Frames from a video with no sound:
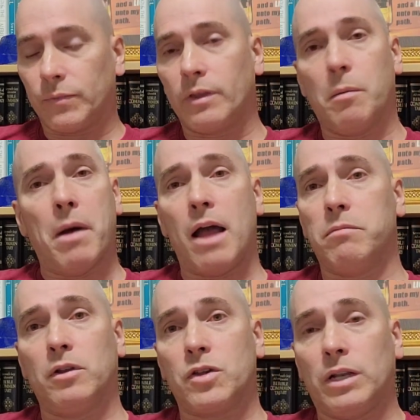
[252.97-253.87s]
the
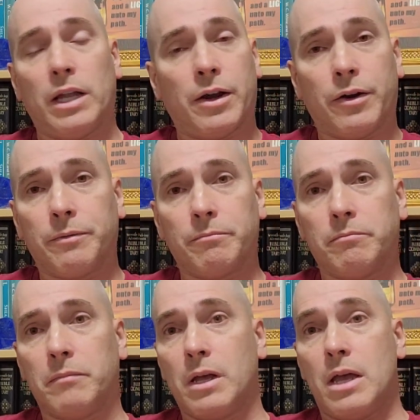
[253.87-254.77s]
Bible is clear.
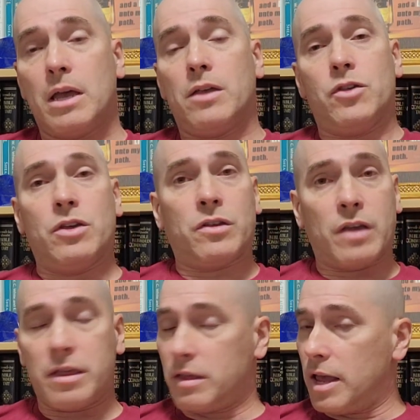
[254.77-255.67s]
Jesus
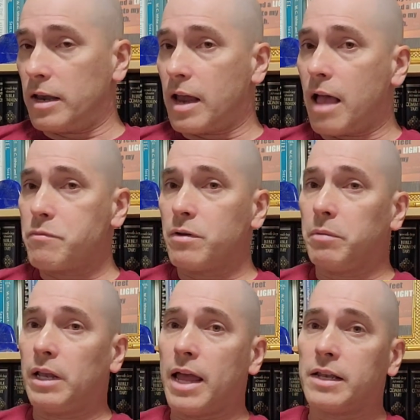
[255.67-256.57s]
says the end time's going to
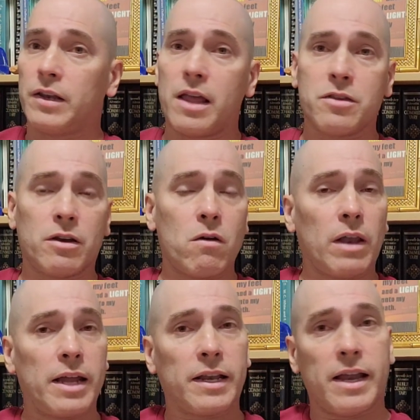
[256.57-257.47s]
be like the days of Noah,
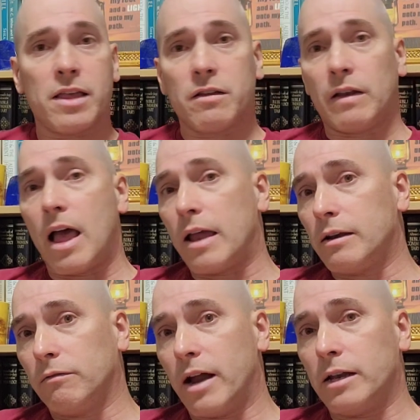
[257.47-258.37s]
like the days of
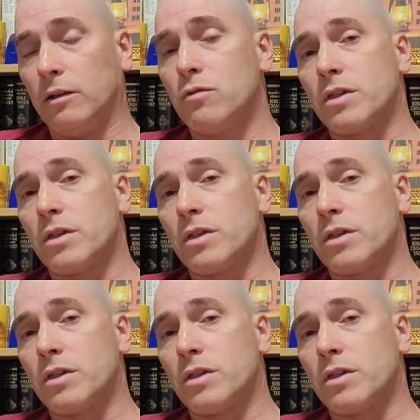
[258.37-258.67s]
Lot, right? Luke